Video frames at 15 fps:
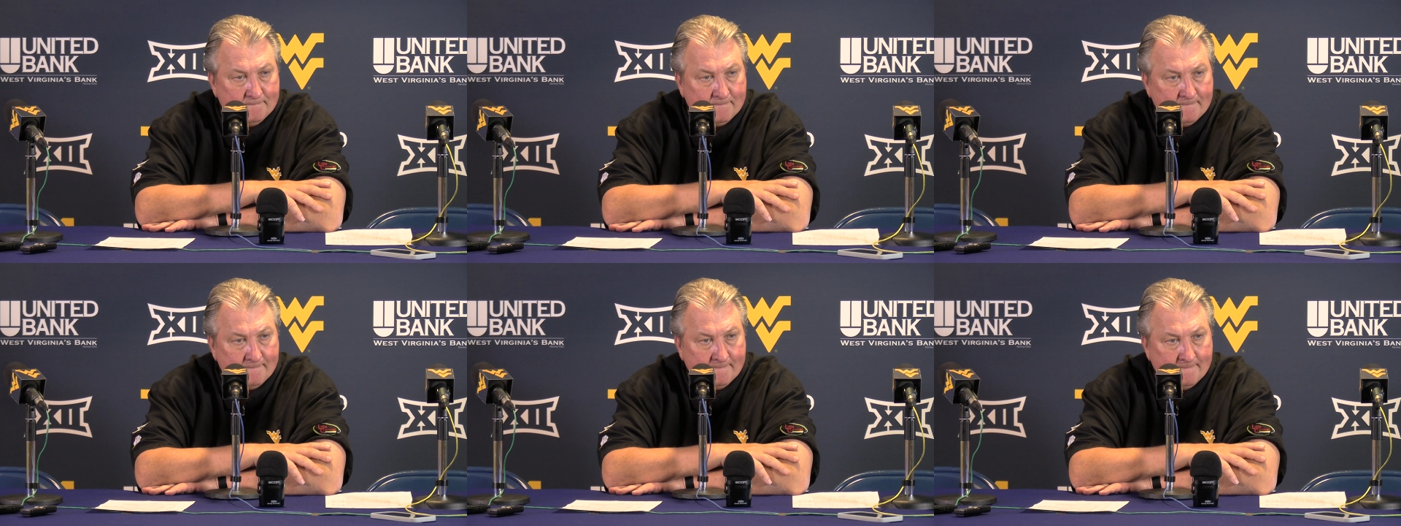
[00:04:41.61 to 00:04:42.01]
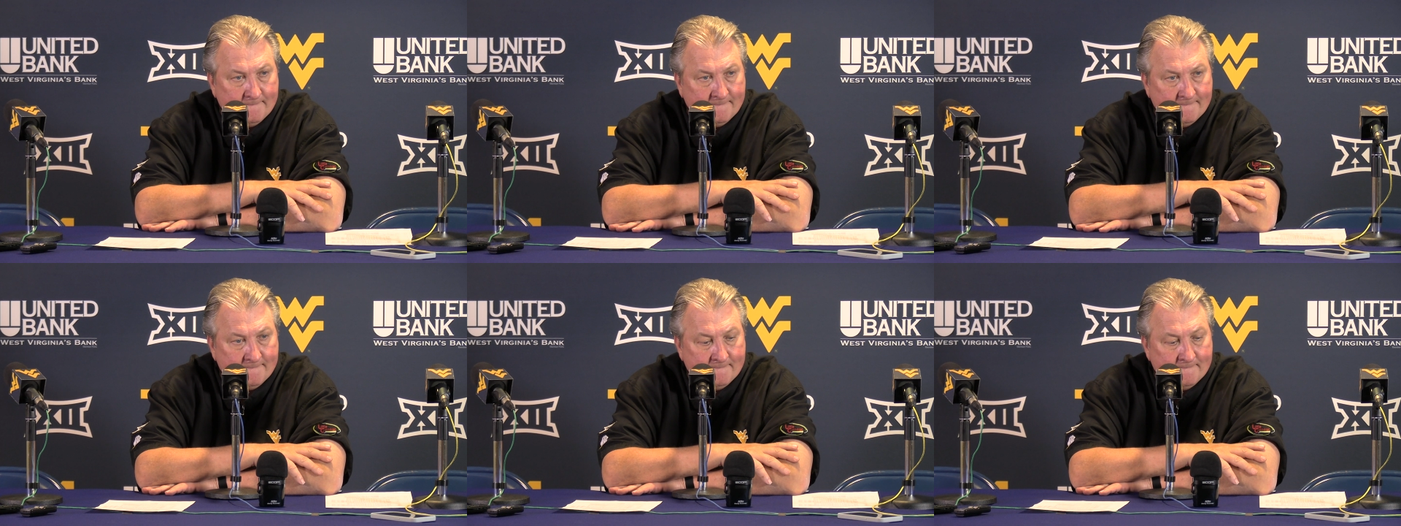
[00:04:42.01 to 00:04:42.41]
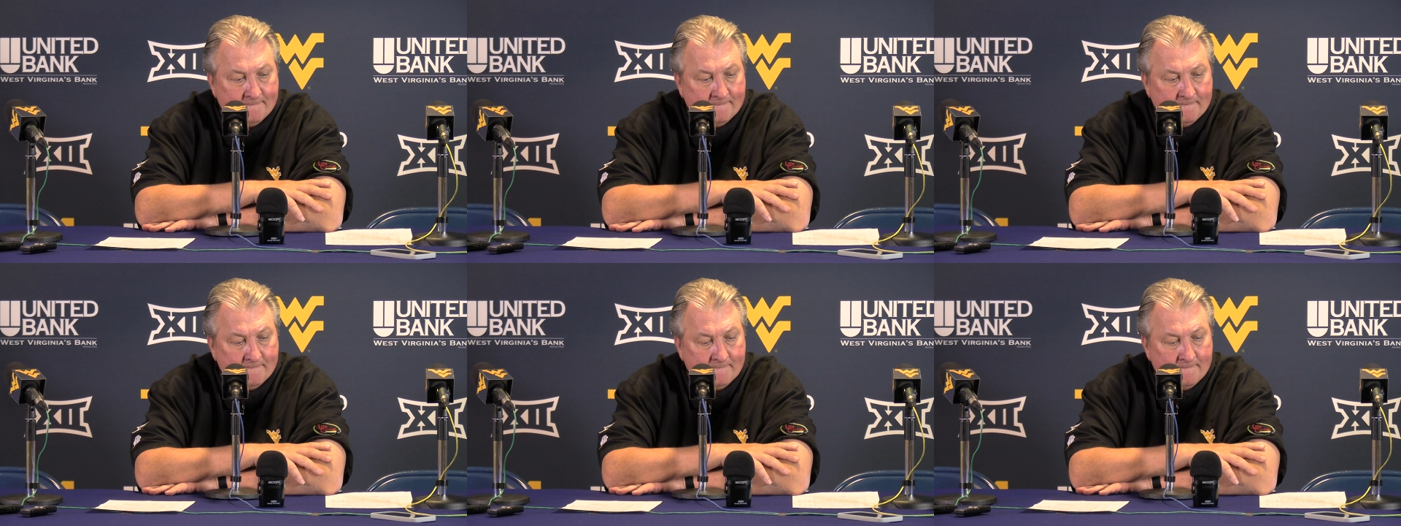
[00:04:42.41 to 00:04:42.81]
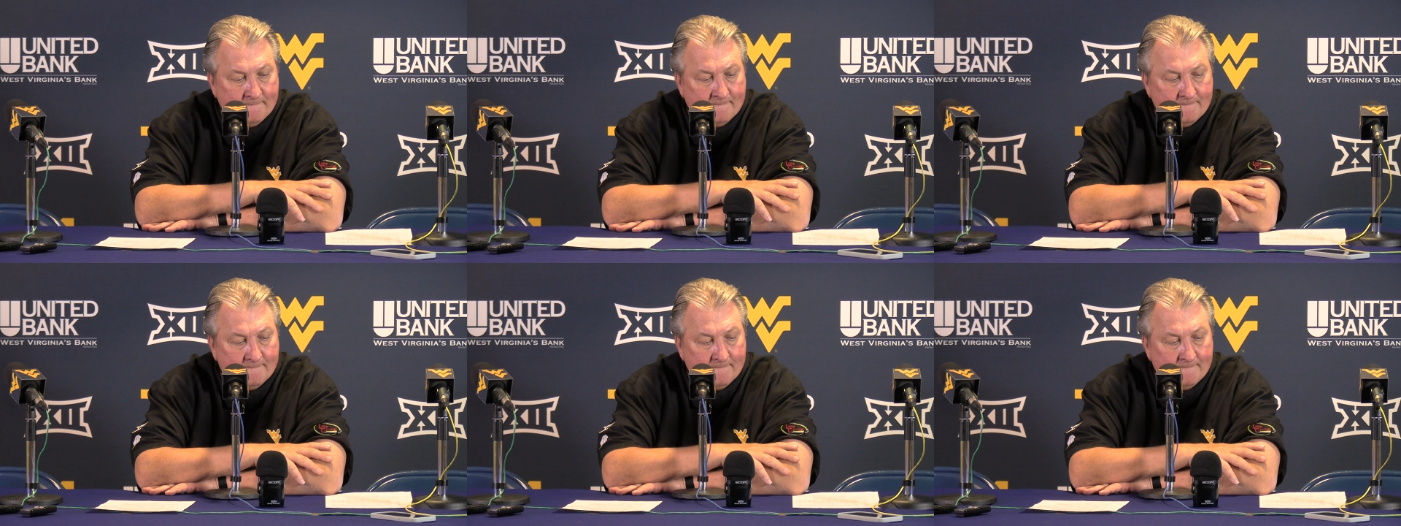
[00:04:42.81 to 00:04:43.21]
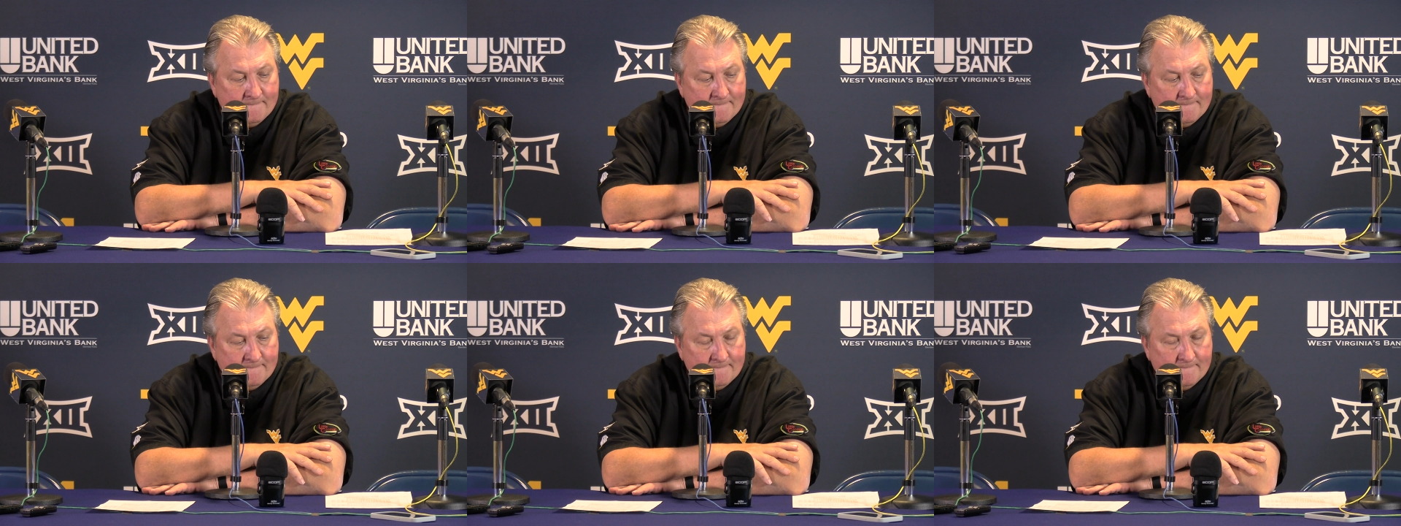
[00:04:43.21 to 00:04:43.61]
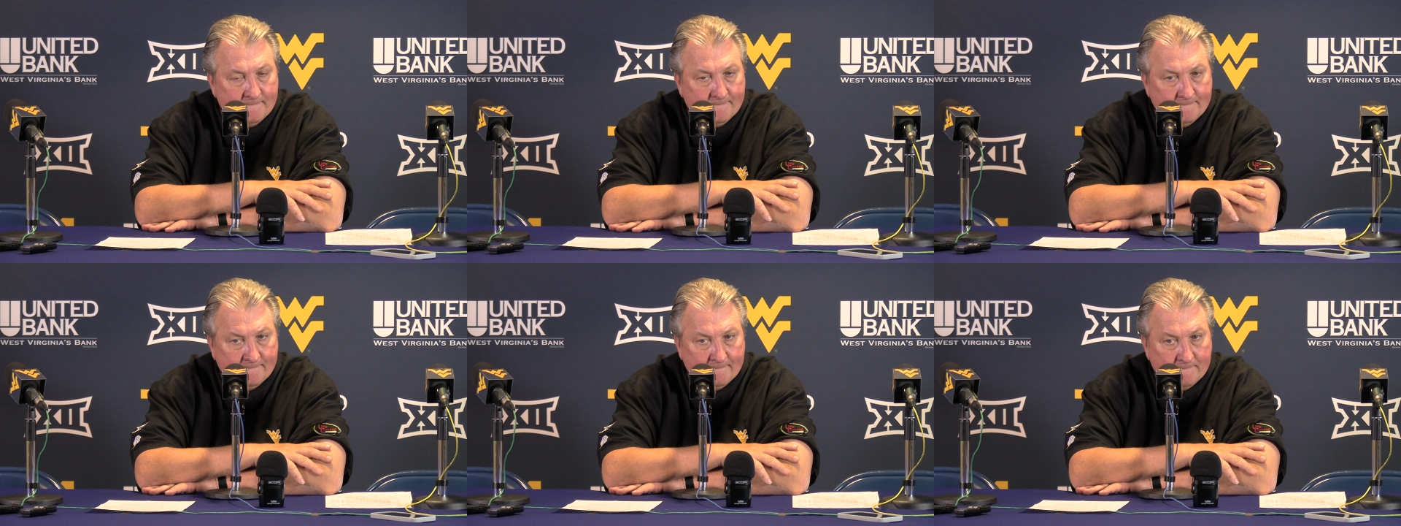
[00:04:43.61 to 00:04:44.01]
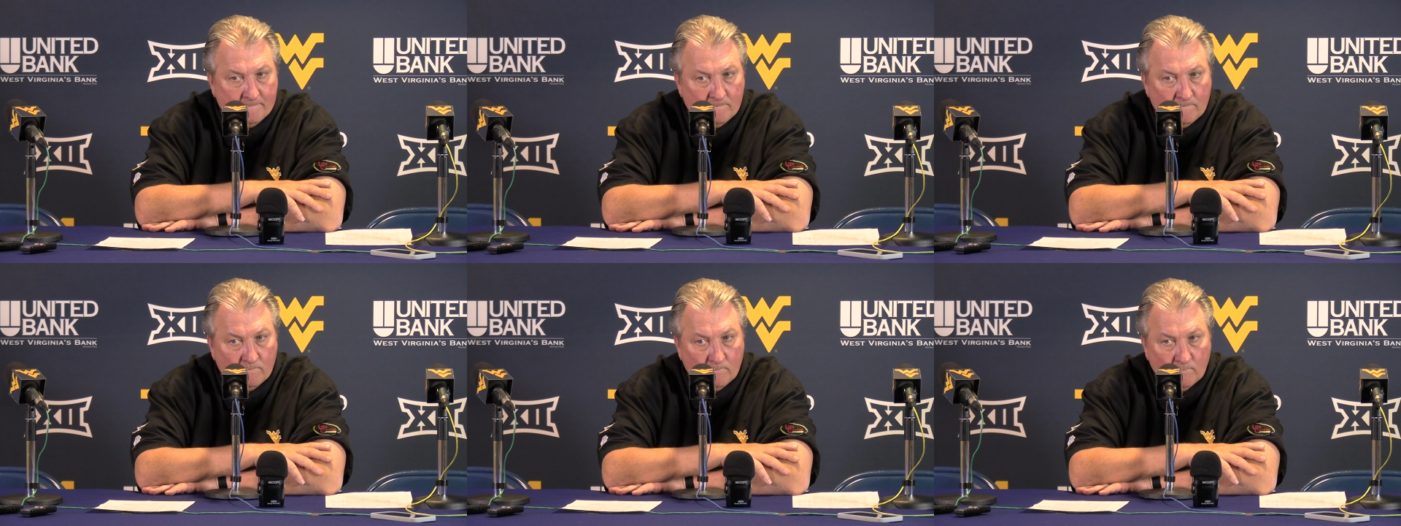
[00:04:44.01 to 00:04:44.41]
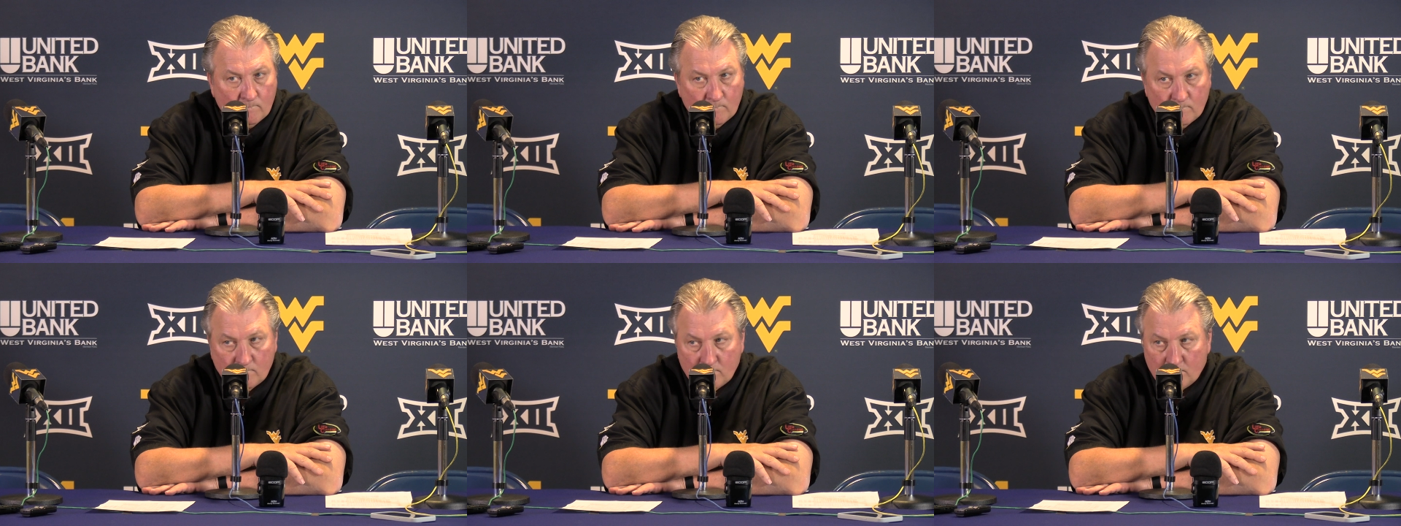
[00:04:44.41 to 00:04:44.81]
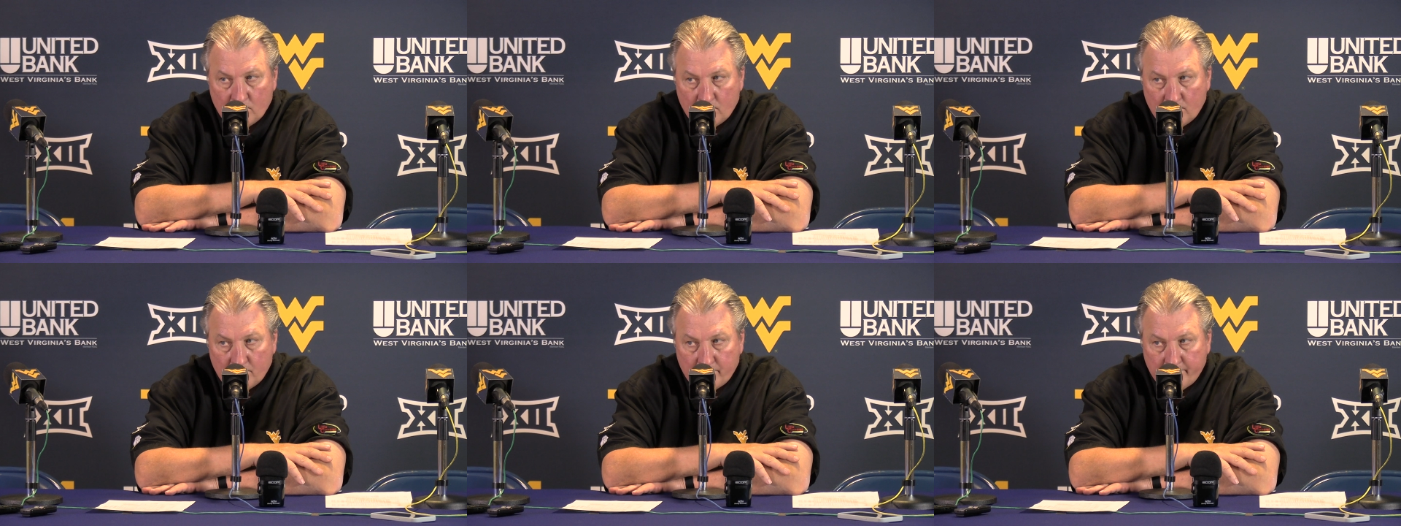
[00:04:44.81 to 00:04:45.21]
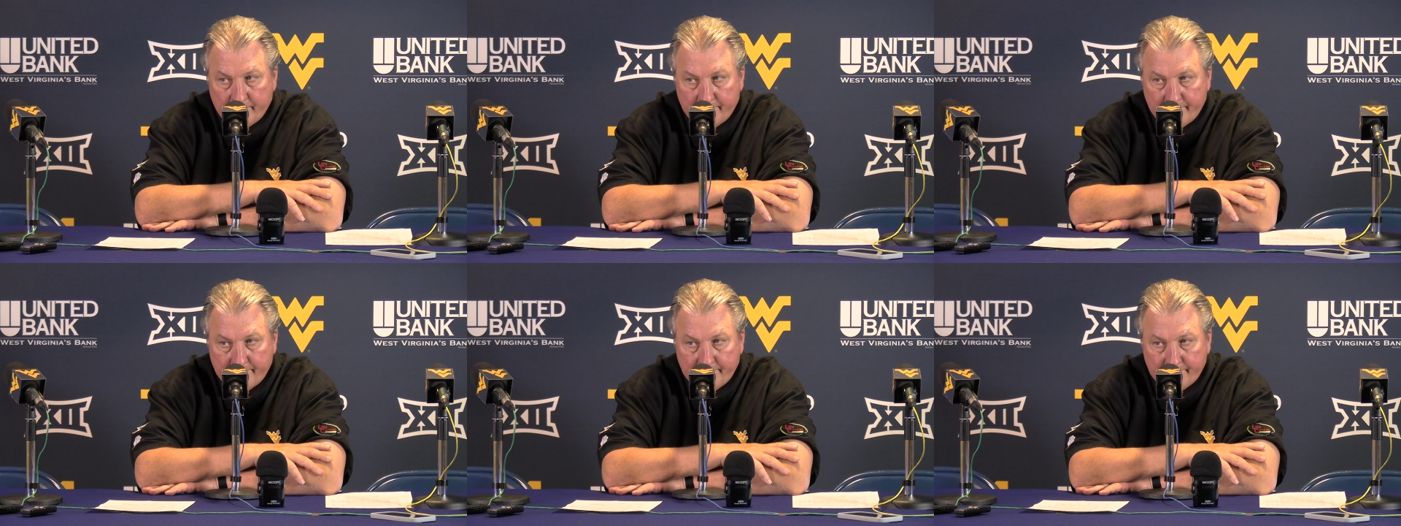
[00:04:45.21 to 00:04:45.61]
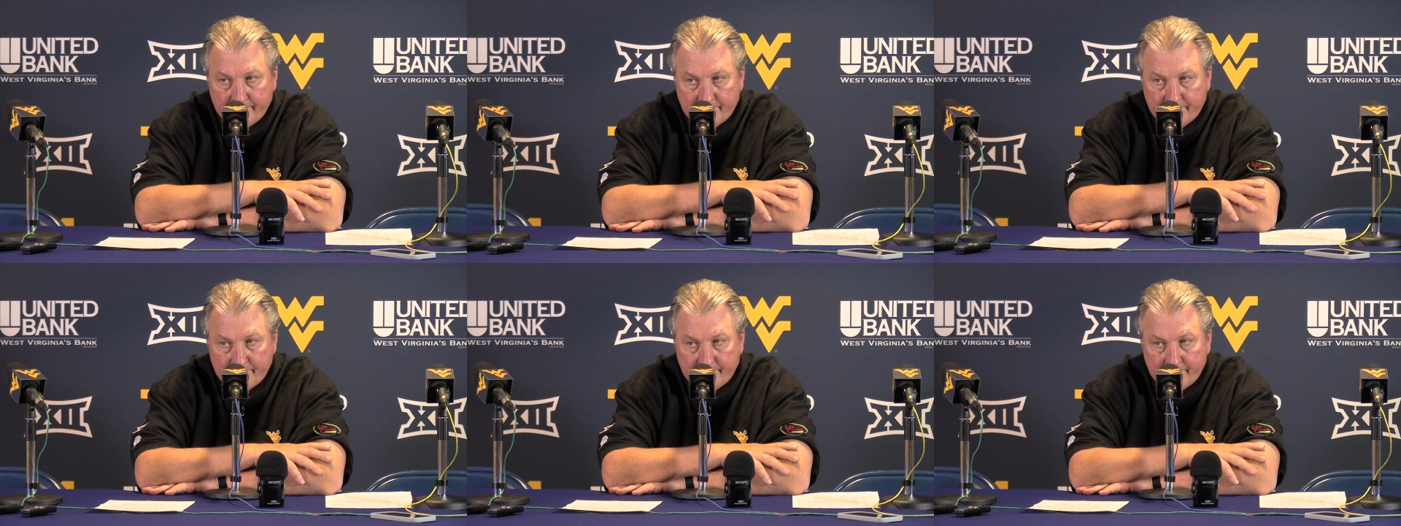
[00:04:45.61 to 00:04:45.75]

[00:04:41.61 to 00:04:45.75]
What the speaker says: No one is speaking in this clip.